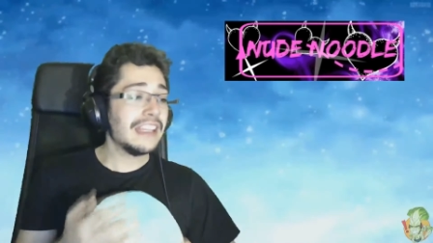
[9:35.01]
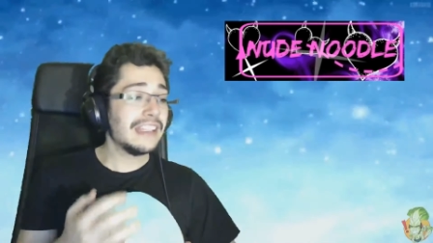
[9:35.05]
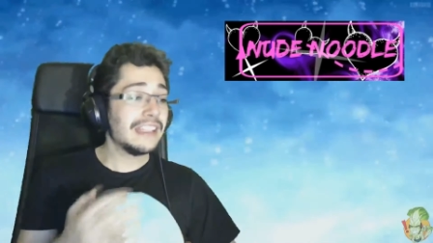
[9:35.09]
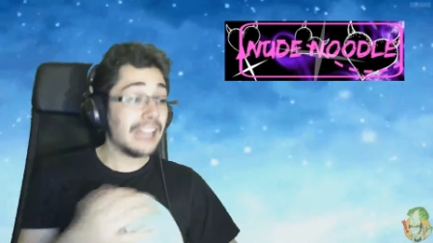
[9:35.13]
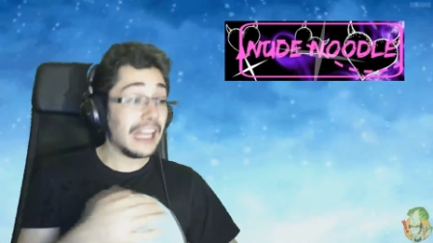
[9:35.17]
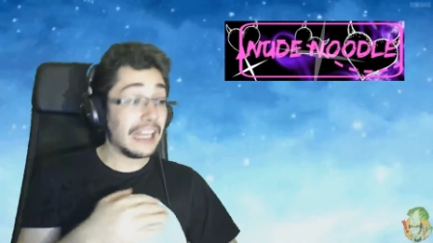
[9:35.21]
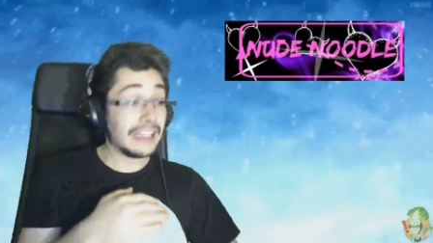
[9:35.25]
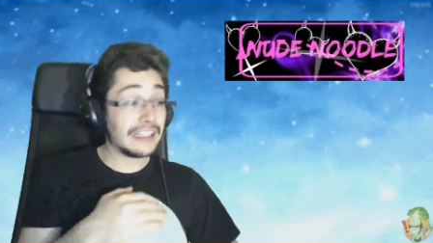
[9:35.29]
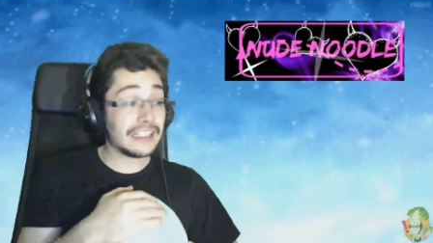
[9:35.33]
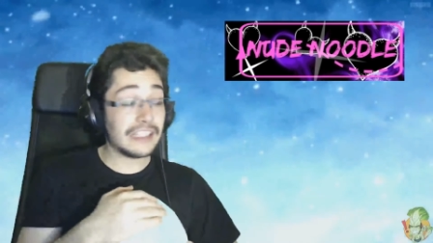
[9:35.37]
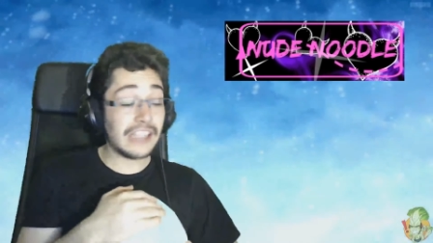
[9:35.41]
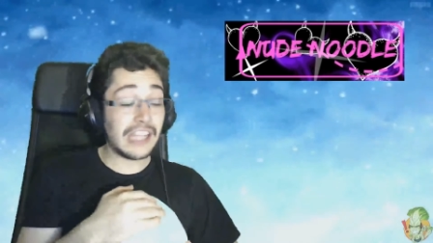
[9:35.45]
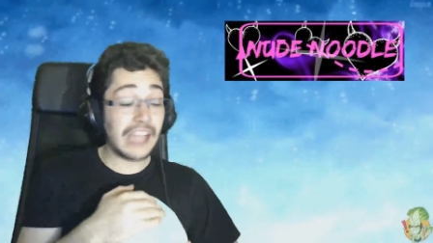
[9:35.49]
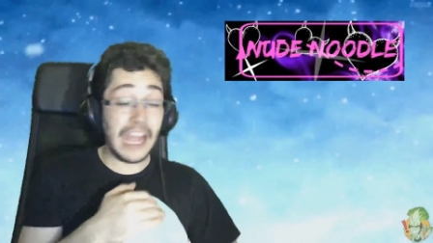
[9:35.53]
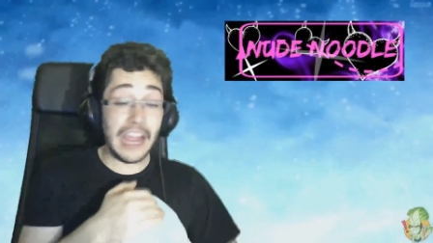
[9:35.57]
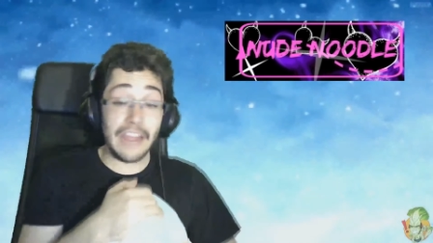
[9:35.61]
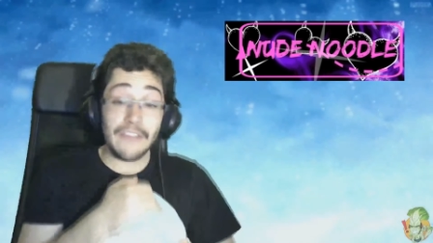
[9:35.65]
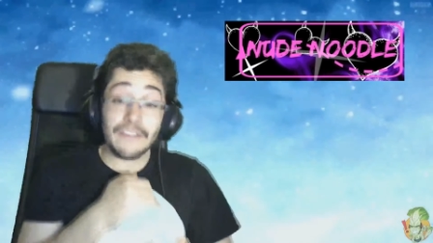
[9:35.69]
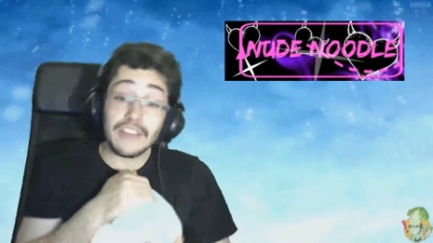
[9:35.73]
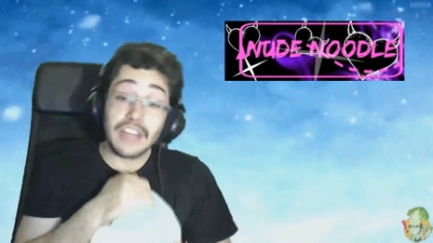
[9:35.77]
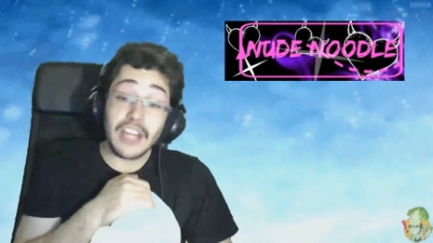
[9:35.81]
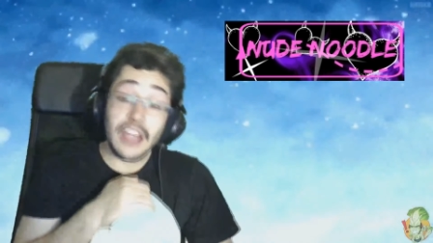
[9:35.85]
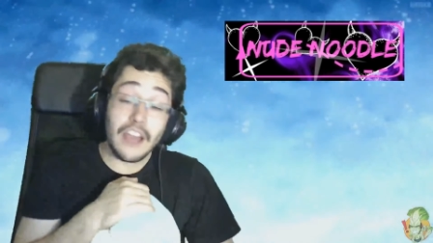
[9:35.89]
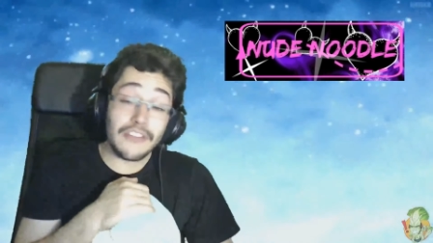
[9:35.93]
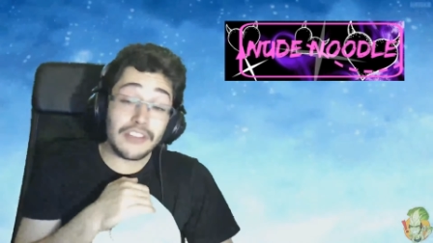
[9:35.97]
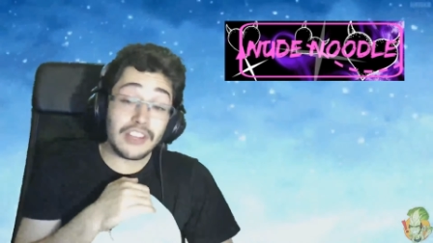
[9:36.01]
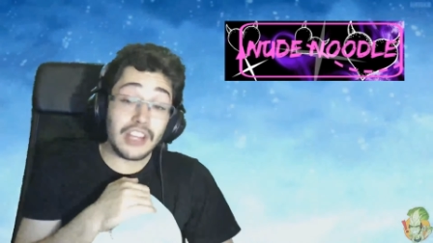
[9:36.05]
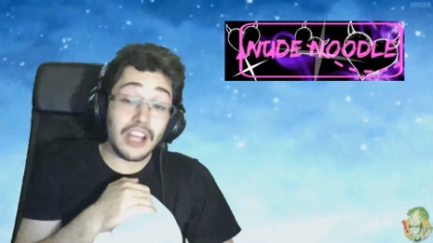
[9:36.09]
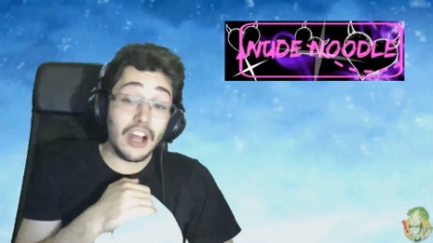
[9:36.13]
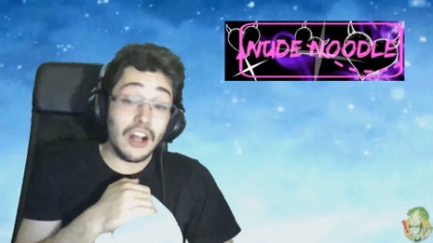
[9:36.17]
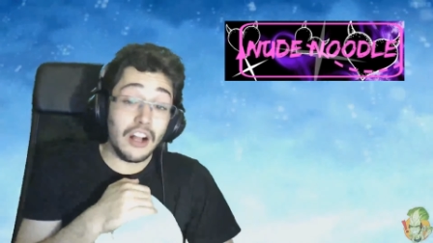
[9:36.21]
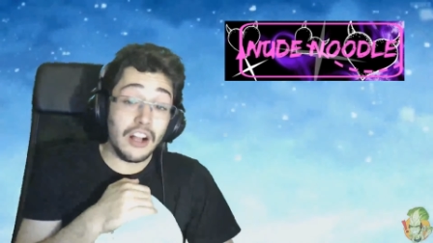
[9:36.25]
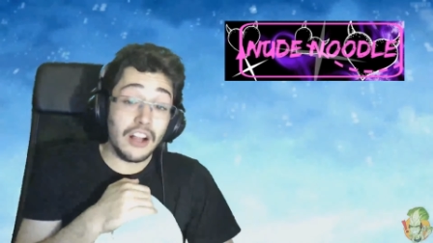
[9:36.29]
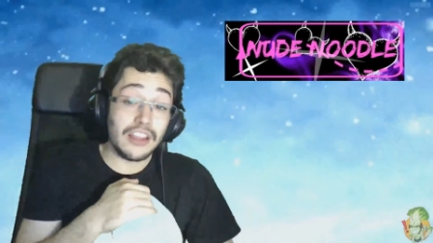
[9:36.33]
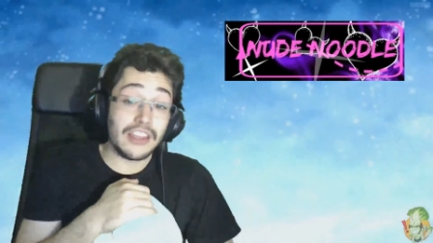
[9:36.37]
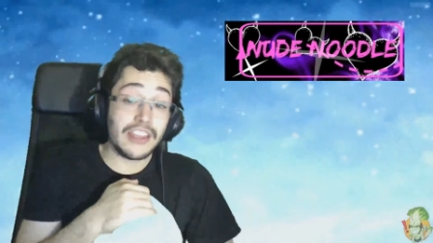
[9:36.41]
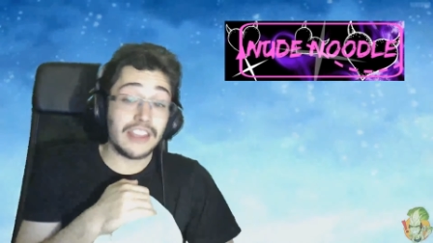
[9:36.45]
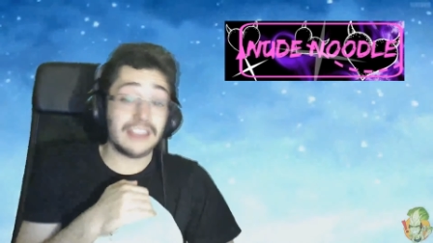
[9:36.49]
that I've loved
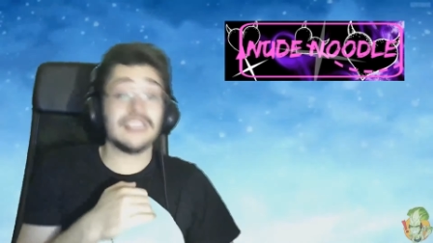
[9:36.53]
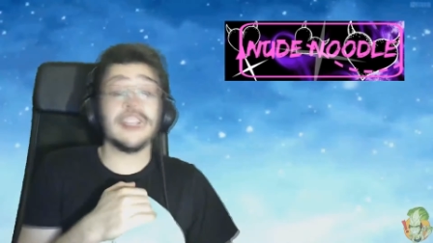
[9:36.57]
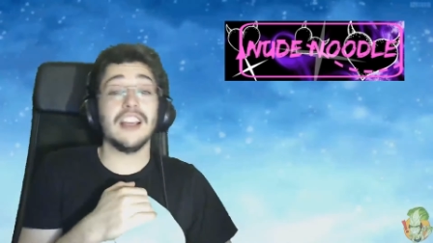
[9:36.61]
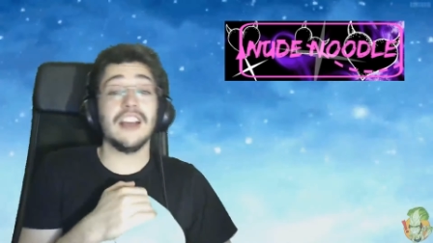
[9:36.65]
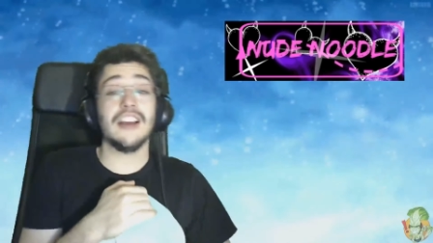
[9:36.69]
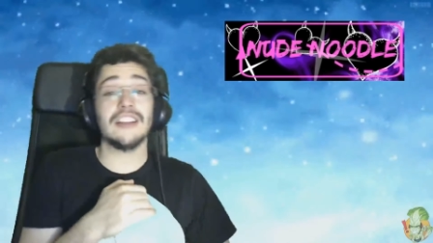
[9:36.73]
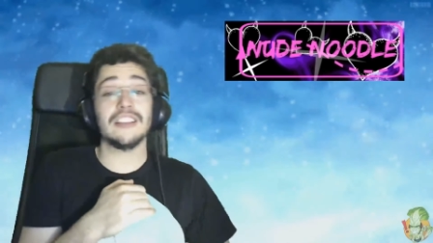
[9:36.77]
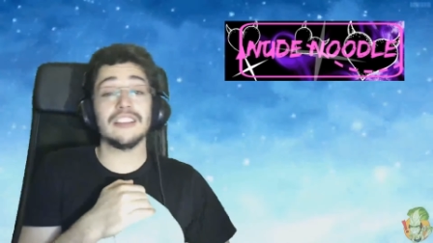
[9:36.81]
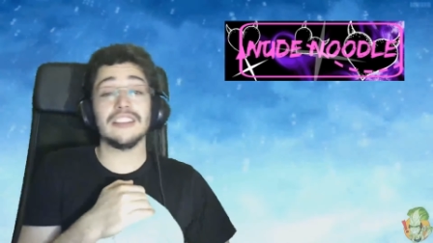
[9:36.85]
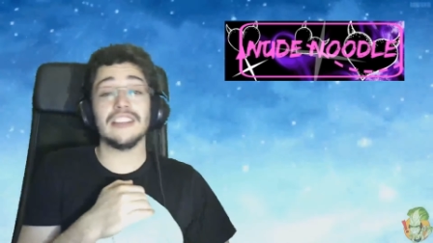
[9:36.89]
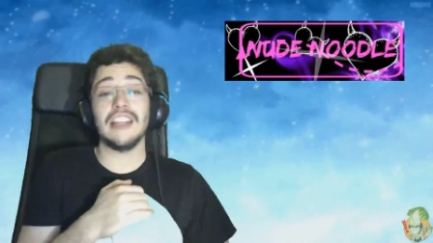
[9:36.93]
all the songs